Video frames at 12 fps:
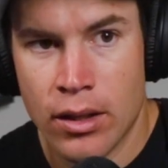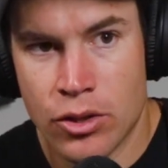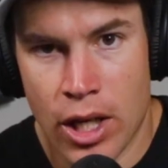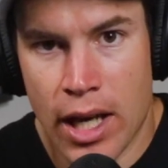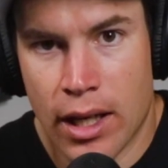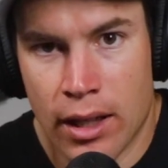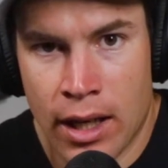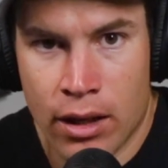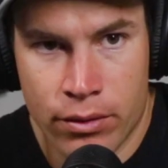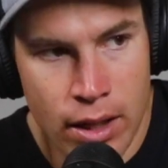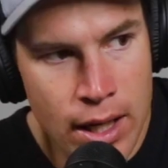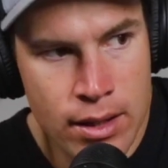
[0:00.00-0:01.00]
Jake
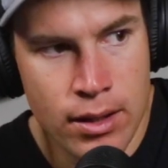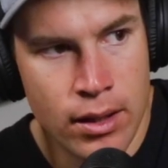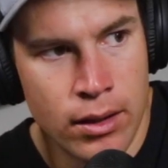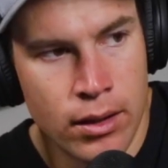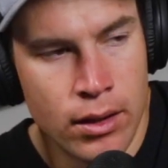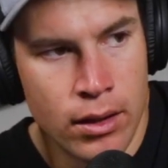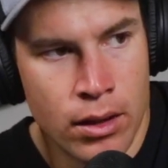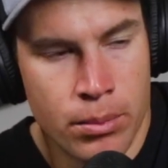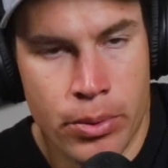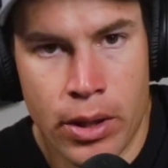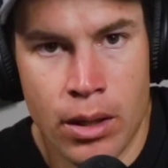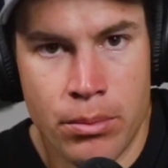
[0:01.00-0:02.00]
Alvarez or
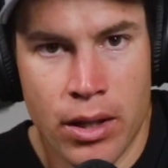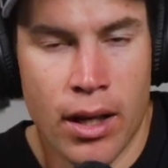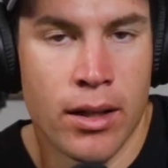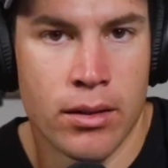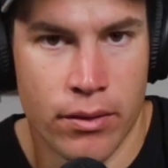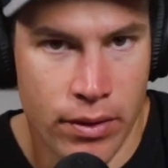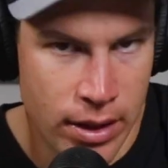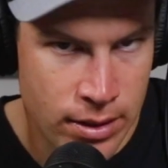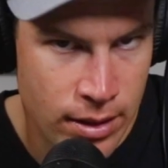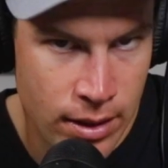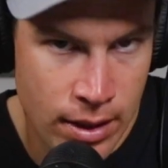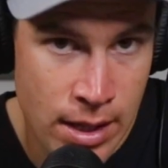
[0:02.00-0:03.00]
RPM, you guys, if I
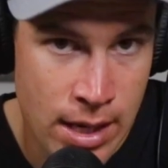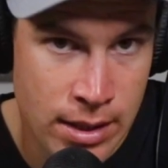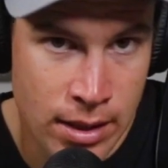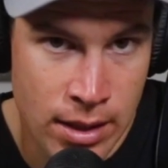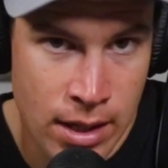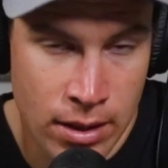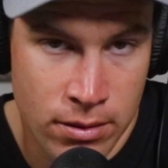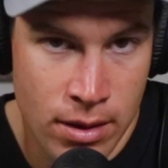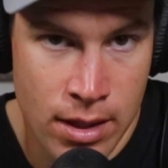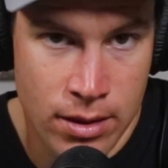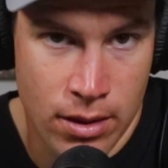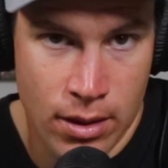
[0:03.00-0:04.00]
see you guys at the next
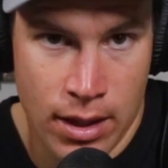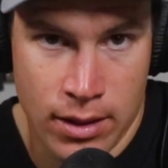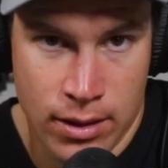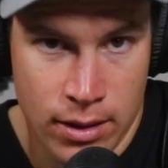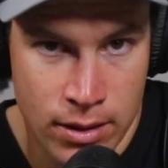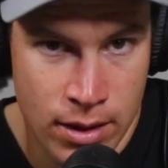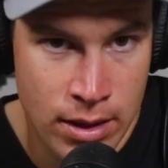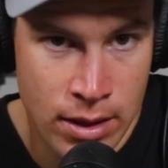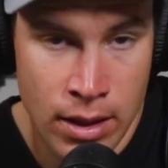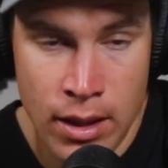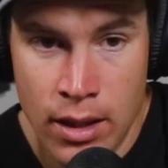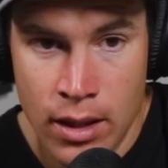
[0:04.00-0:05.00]
race, you guys can
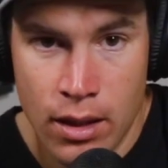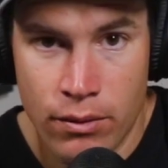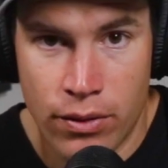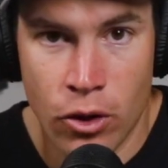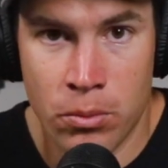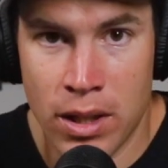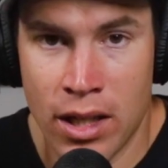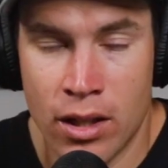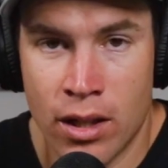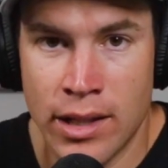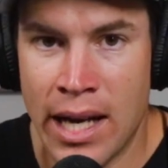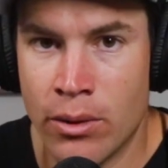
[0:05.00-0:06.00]
fill me in
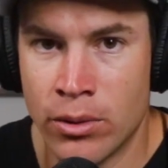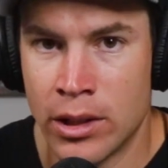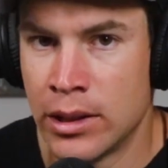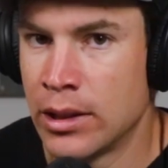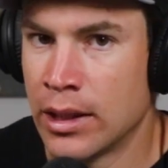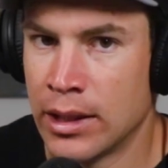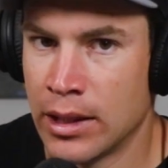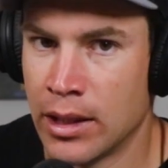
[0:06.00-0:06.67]
on that one.